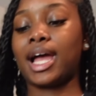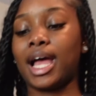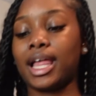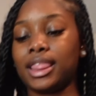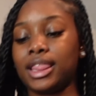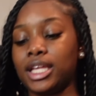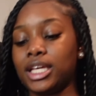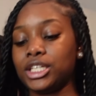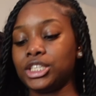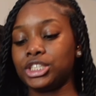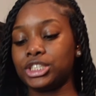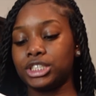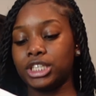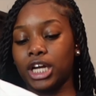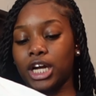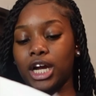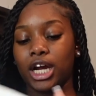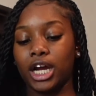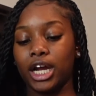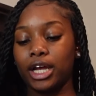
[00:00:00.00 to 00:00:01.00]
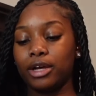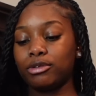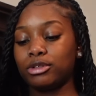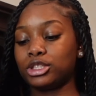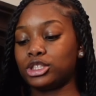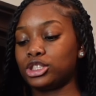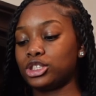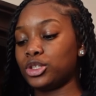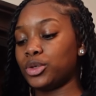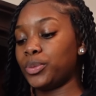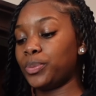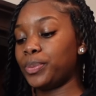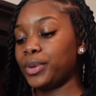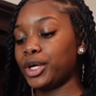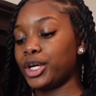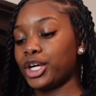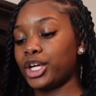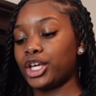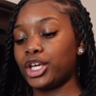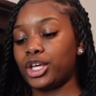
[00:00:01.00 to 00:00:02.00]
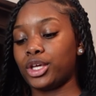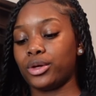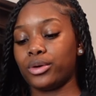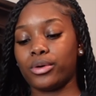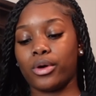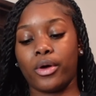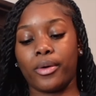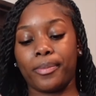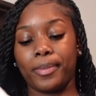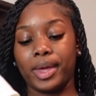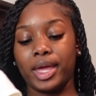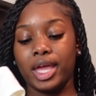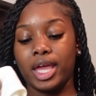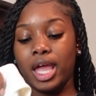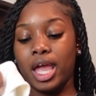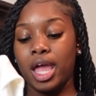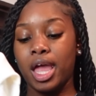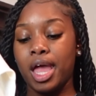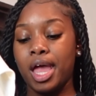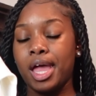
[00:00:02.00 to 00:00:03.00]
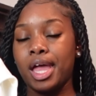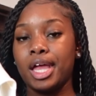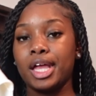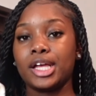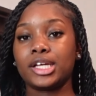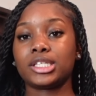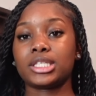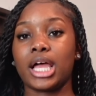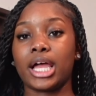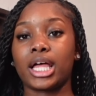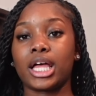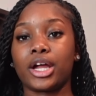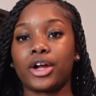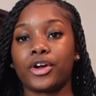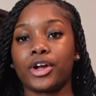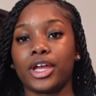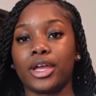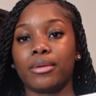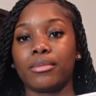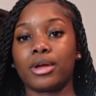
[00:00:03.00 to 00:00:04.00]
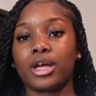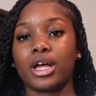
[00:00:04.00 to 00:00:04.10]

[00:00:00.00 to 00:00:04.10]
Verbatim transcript: got this shirt. It was super cute on me. It's like a cream